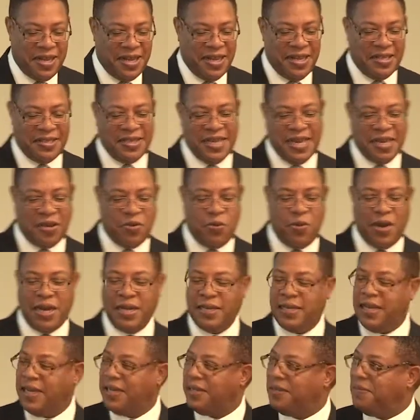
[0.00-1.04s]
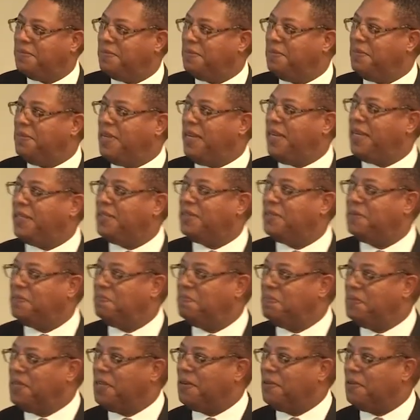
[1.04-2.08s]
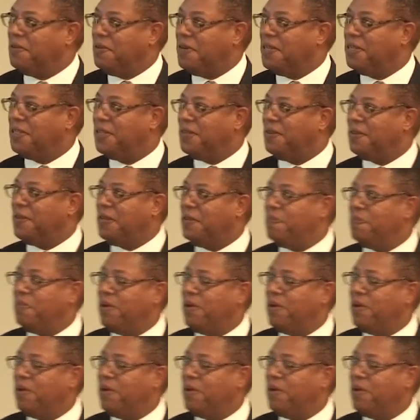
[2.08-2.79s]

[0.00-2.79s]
It's not quite that crazy looking,